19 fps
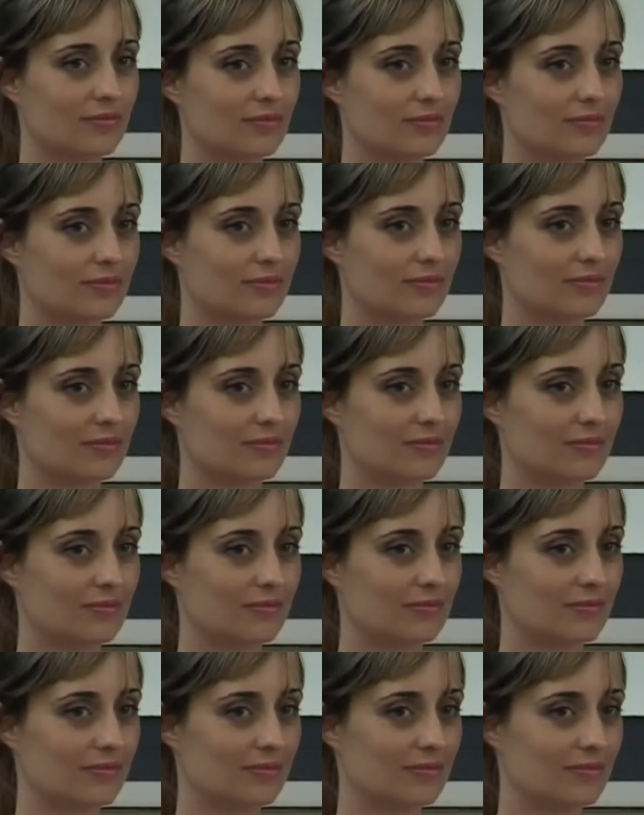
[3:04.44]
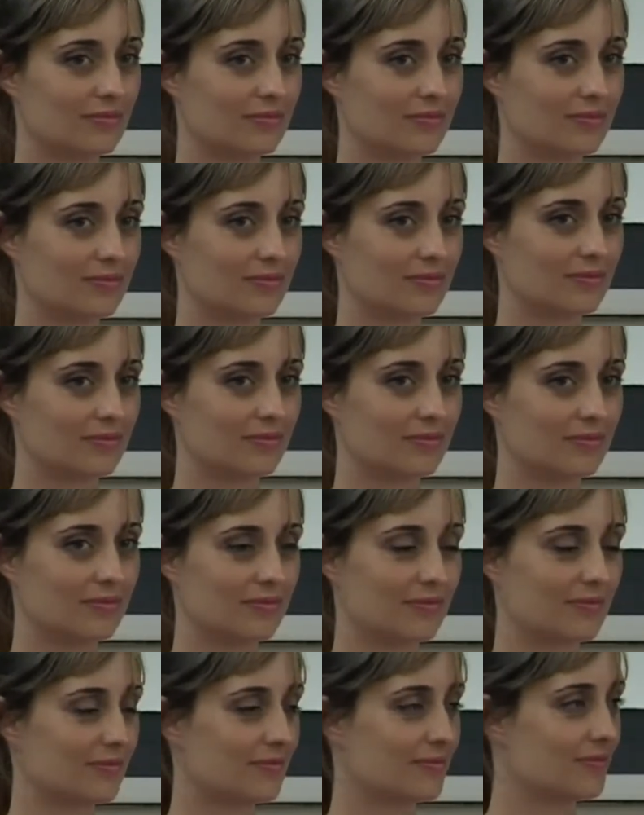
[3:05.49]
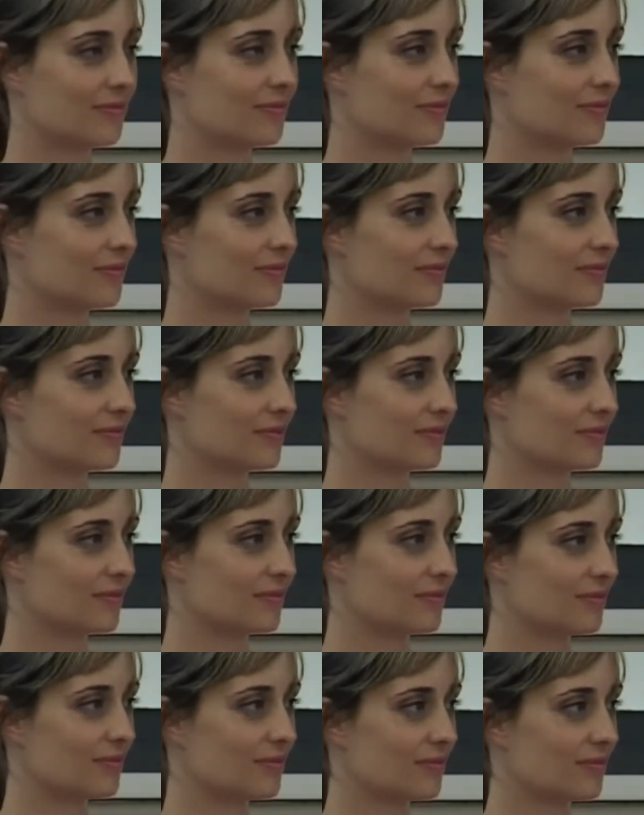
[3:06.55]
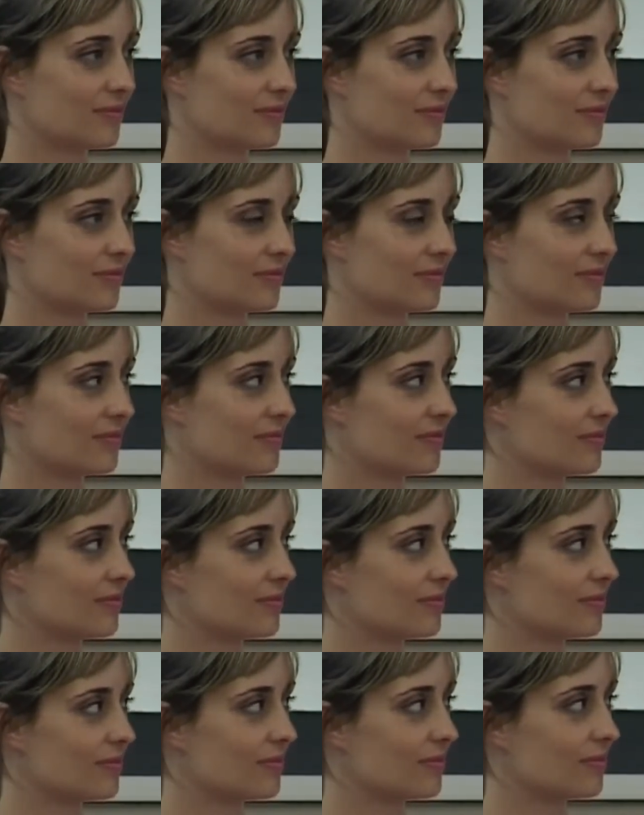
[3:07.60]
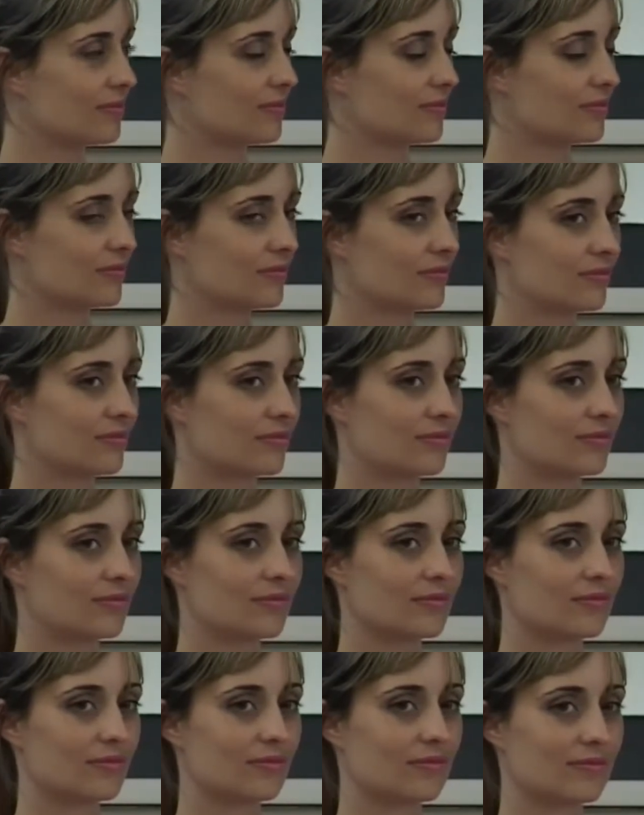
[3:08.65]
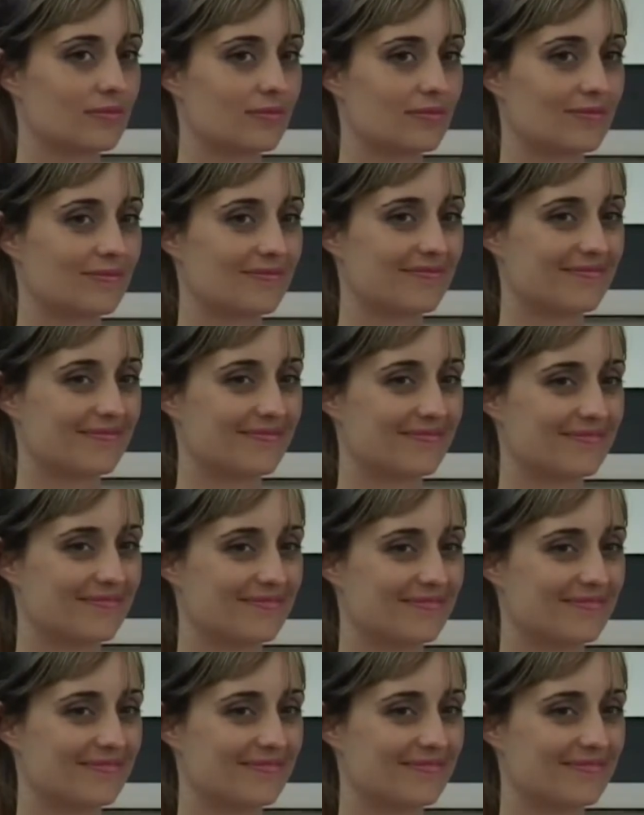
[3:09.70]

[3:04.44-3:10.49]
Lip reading: This person isn't speaking.